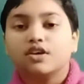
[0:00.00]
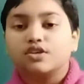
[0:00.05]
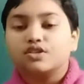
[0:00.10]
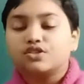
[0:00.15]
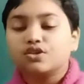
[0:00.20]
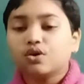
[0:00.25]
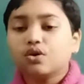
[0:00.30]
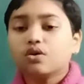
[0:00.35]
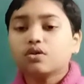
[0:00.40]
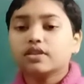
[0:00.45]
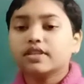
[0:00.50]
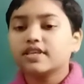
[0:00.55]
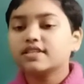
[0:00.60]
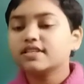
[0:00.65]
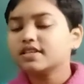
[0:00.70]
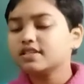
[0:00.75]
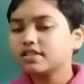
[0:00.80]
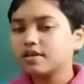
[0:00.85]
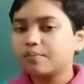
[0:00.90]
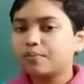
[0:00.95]
So this
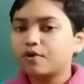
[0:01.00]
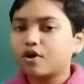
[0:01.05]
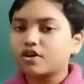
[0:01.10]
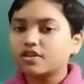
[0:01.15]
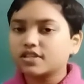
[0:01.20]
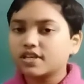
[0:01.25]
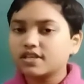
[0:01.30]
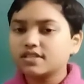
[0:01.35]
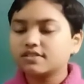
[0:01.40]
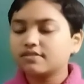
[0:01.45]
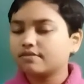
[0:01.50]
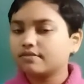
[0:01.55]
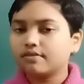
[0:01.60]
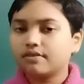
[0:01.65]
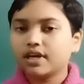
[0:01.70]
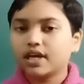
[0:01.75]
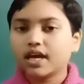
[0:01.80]
is the process. We